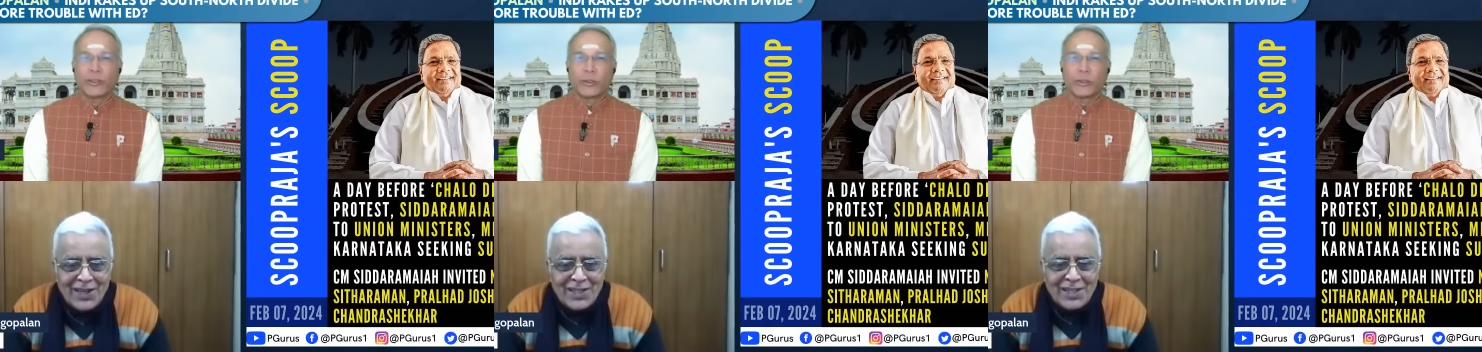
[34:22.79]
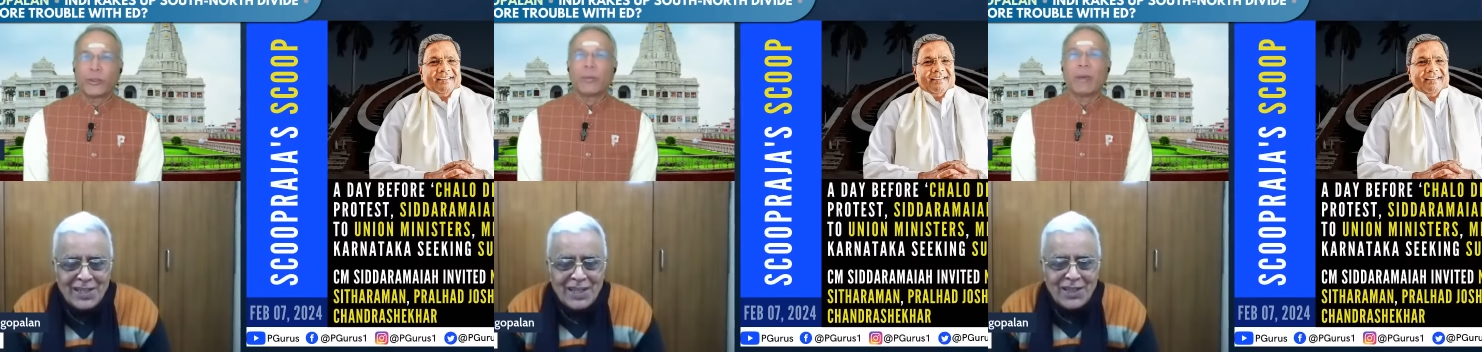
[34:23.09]

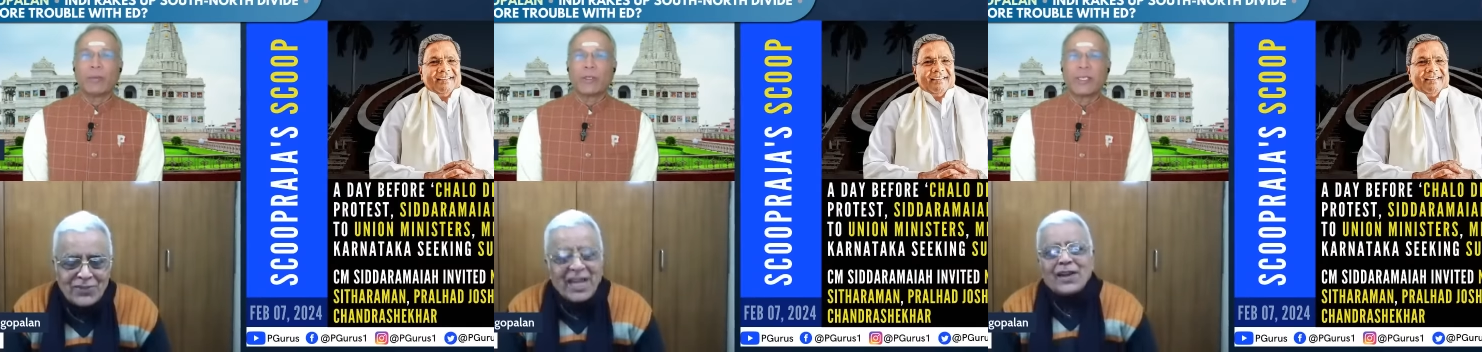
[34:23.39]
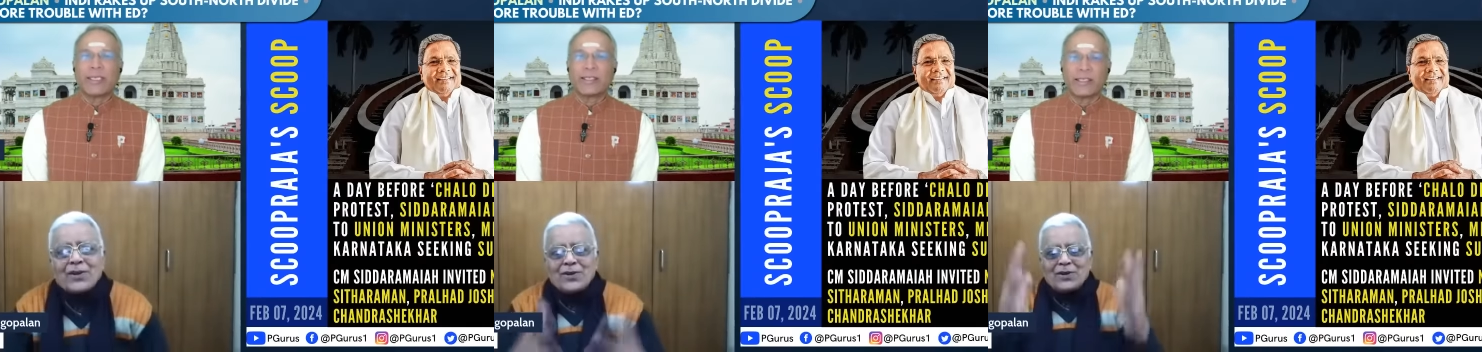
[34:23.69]
Speaker 1: you. You may
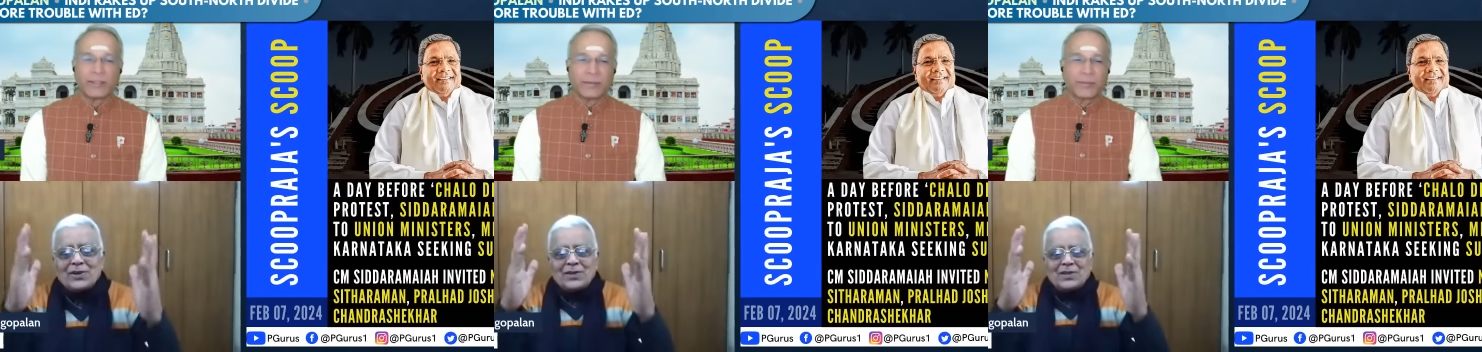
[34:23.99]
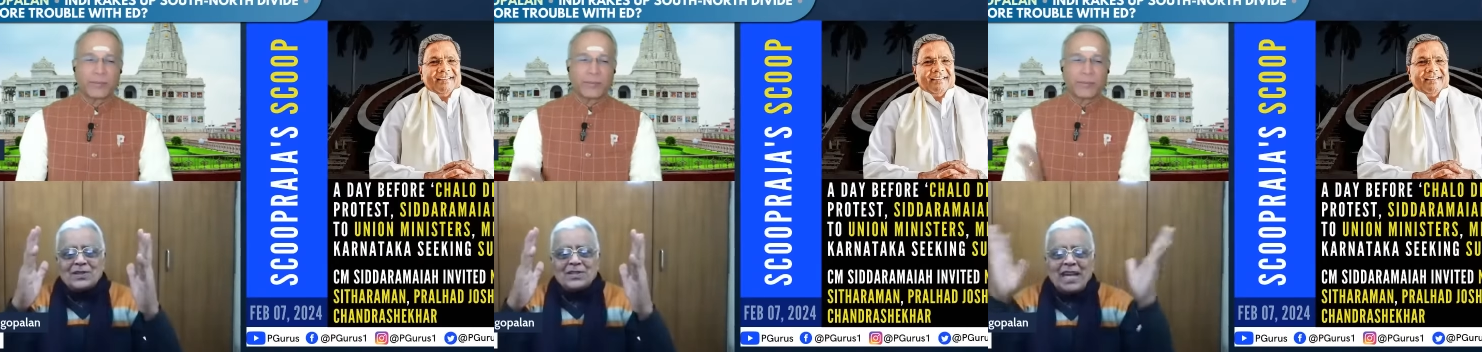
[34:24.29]
proceed, sir.
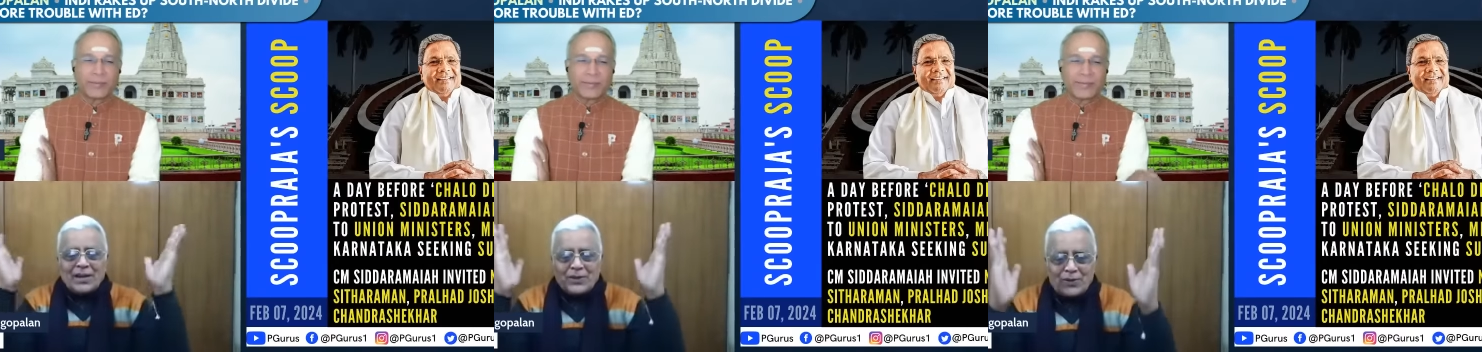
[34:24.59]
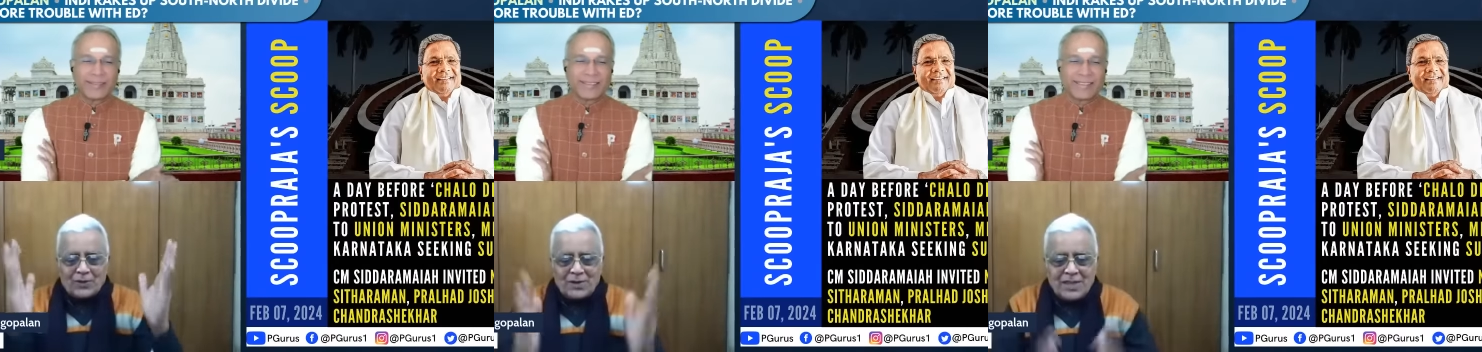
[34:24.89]

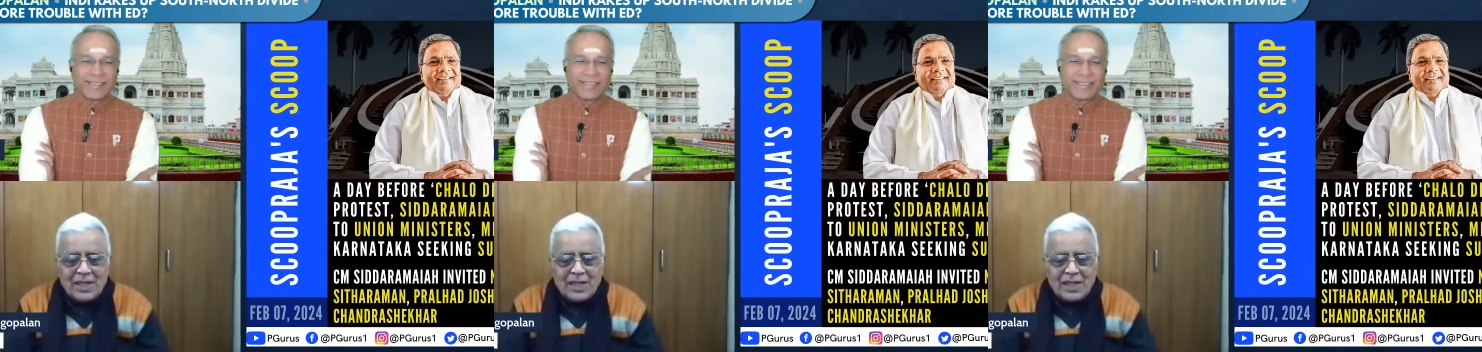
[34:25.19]
Speaker 2: Thank you.